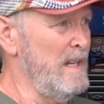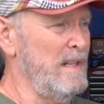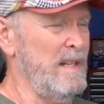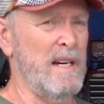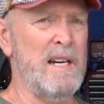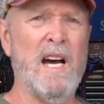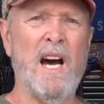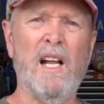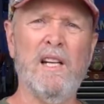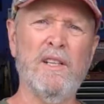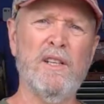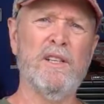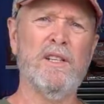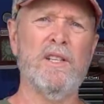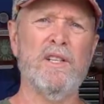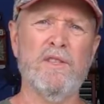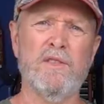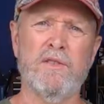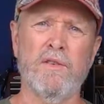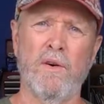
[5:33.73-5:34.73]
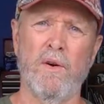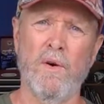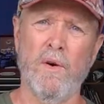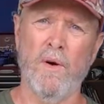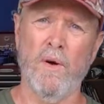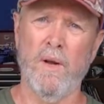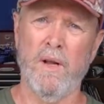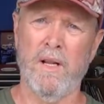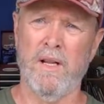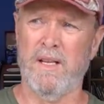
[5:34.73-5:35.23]
the color
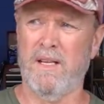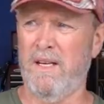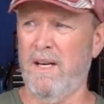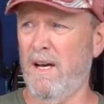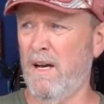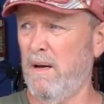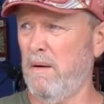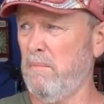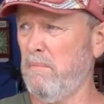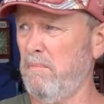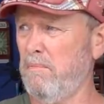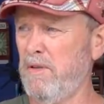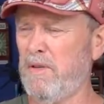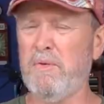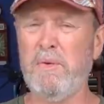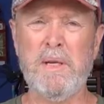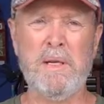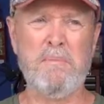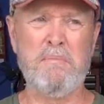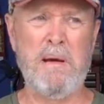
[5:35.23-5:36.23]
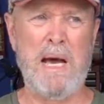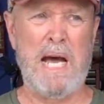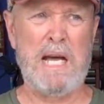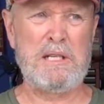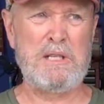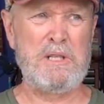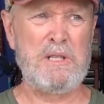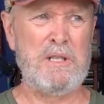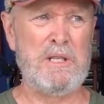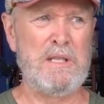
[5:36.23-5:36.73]
control between
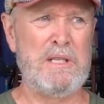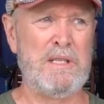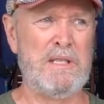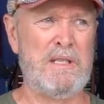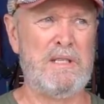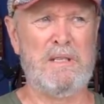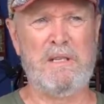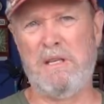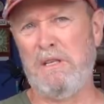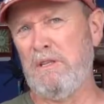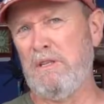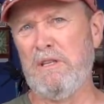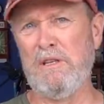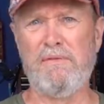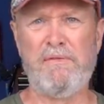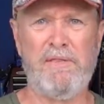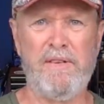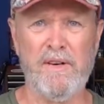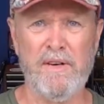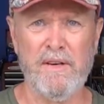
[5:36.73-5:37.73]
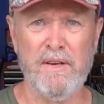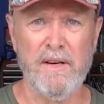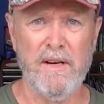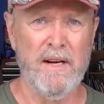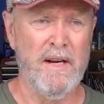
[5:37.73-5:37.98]
batches can differ.